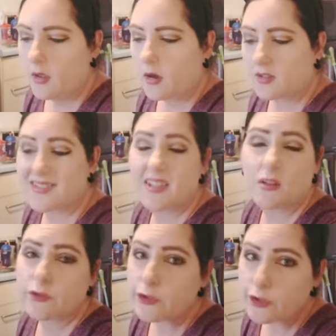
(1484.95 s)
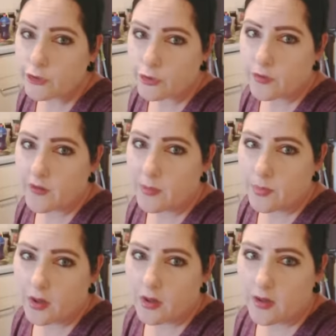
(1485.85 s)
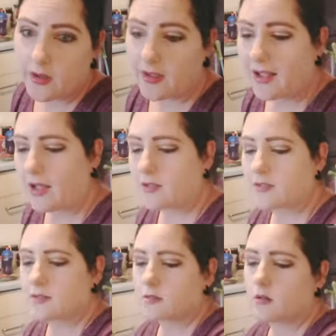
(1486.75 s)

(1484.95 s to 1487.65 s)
and I said I was going to draw it by a hat.